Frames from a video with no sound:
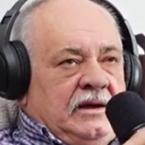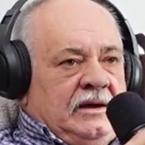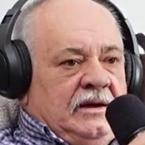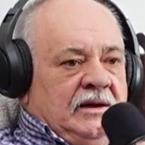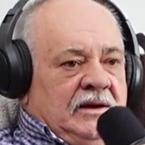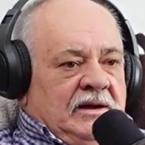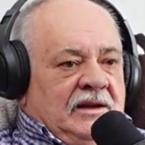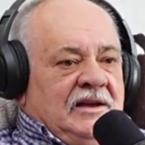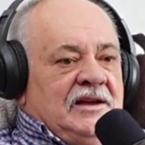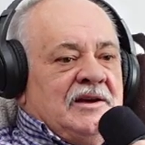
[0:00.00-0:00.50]
Yeah.
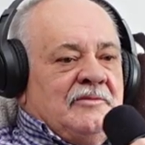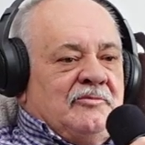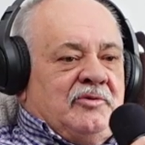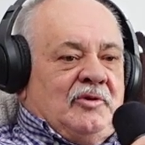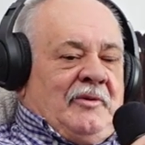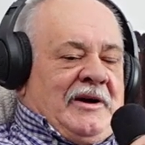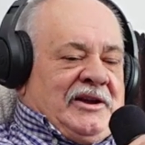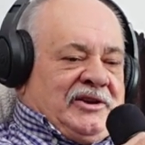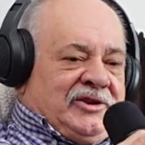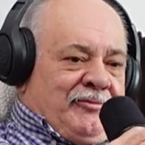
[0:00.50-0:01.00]

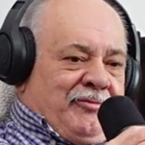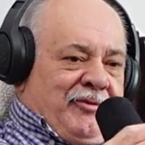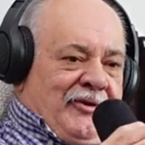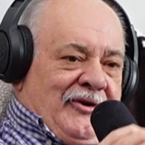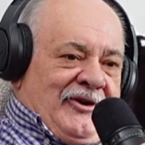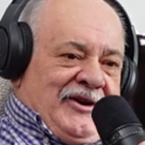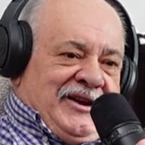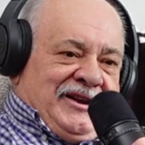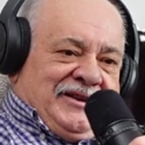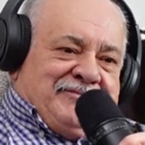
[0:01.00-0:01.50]
But what
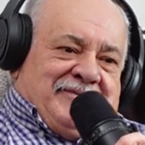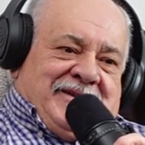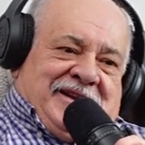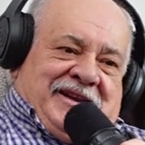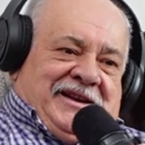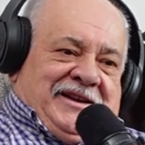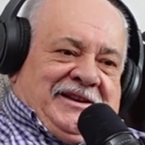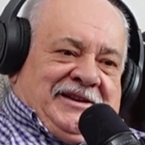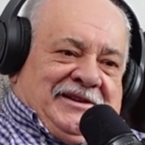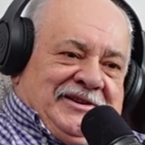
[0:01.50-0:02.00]
surprised
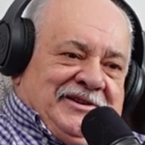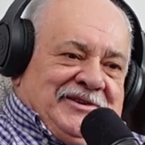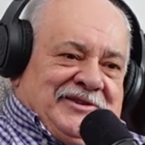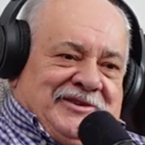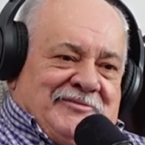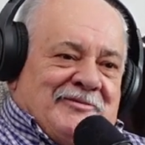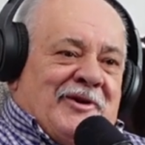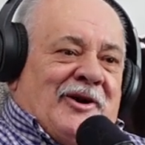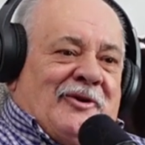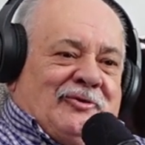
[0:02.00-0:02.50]
me
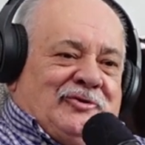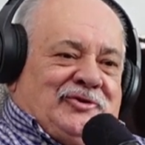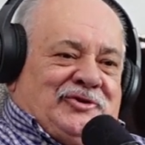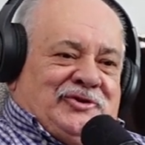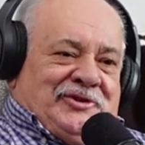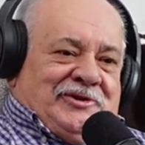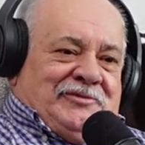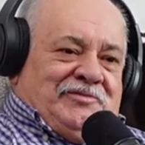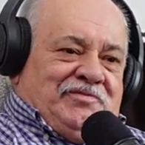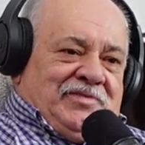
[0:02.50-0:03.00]
the
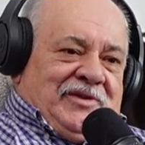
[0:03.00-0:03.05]
most,